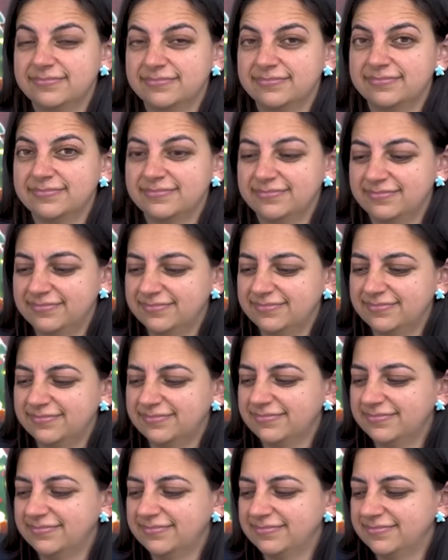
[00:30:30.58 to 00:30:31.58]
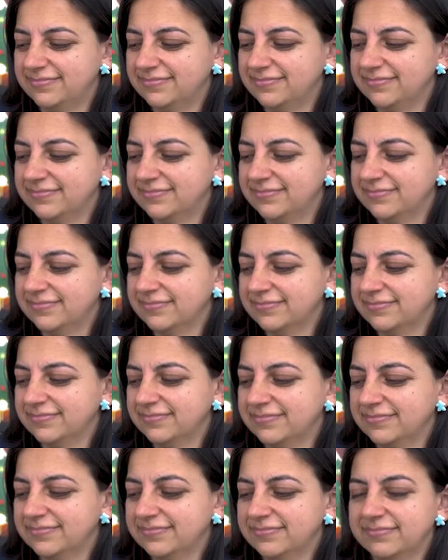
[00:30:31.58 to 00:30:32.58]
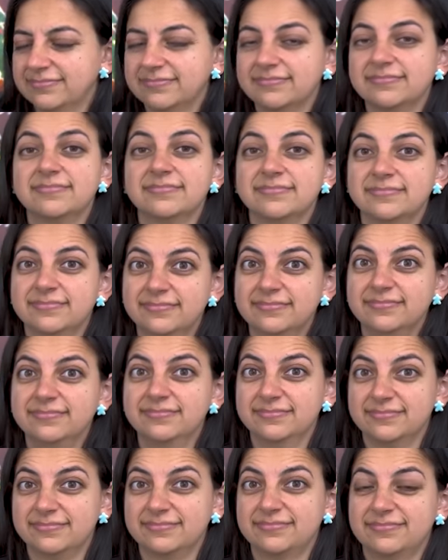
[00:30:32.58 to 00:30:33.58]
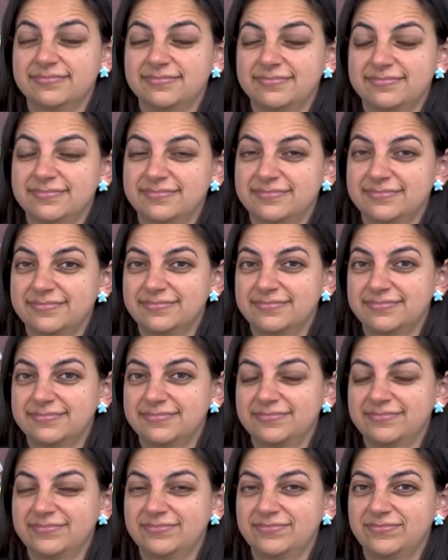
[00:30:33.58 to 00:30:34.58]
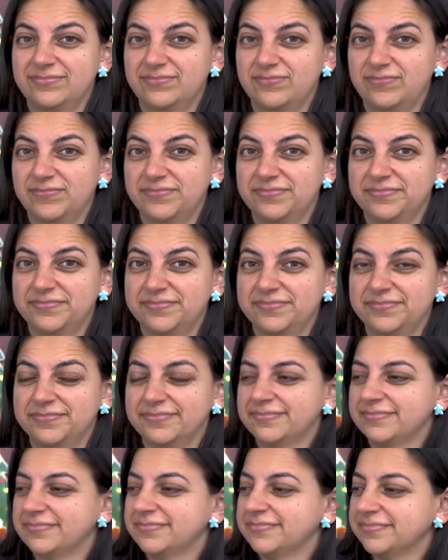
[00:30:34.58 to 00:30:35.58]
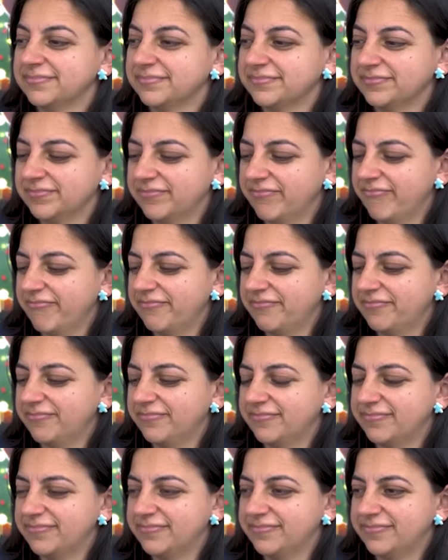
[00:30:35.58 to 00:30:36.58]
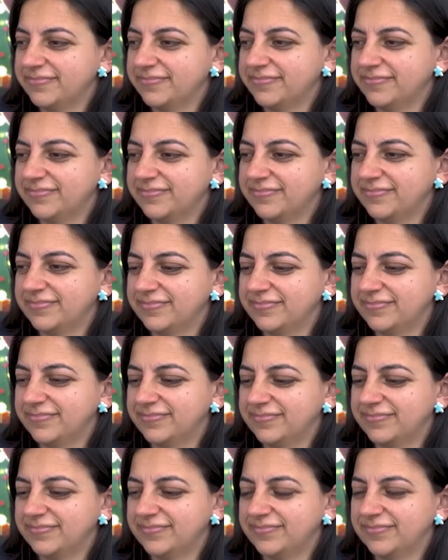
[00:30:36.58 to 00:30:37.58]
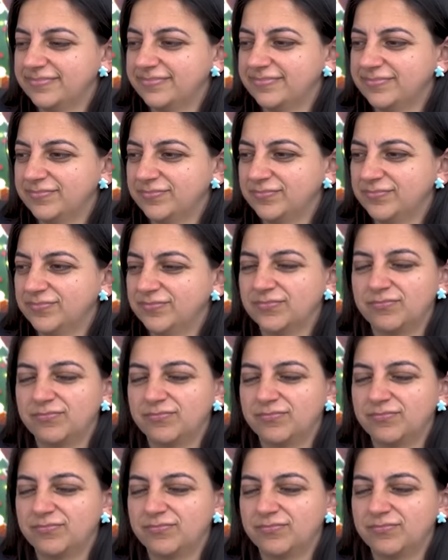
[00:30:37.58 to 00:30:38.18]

(silent)